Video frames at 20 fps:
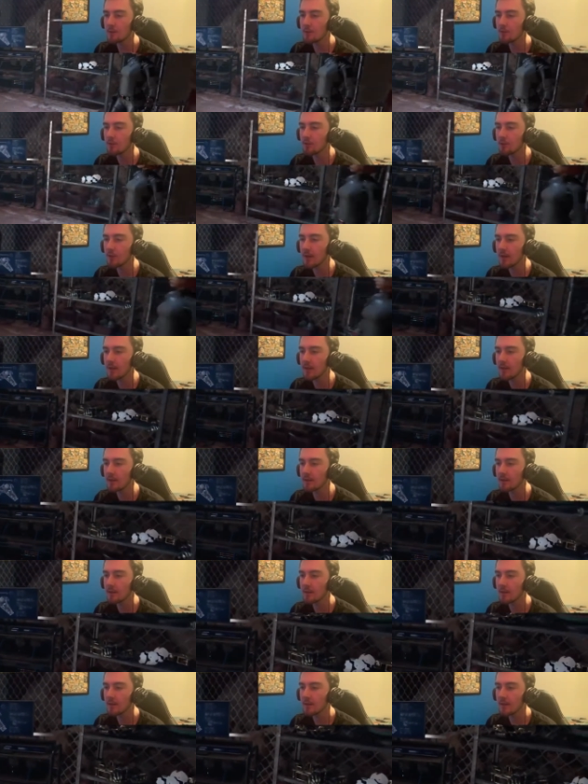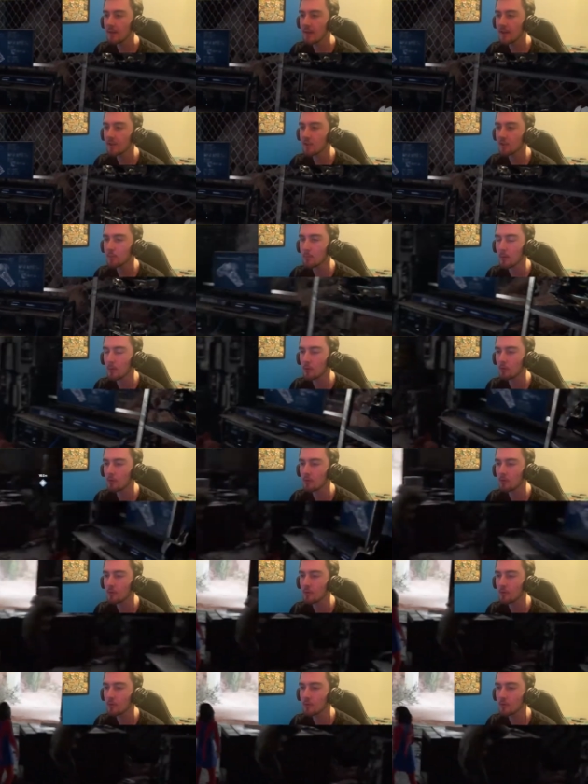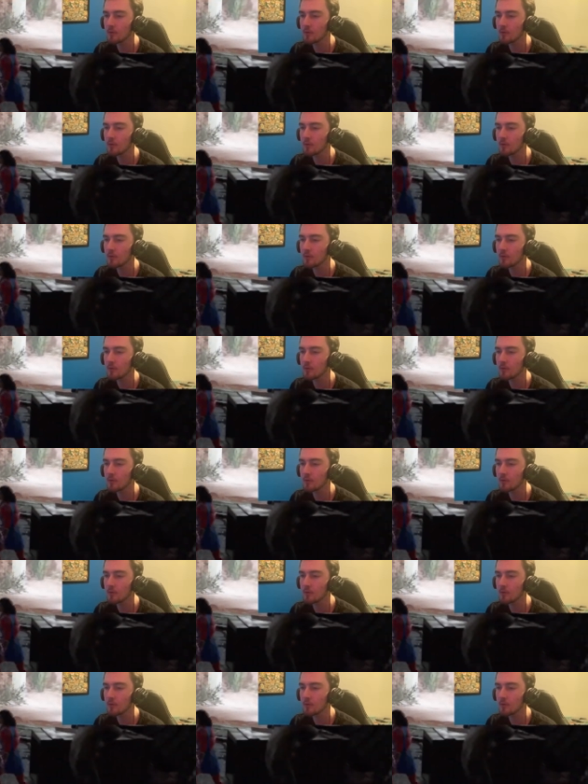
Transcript: the train exposed it.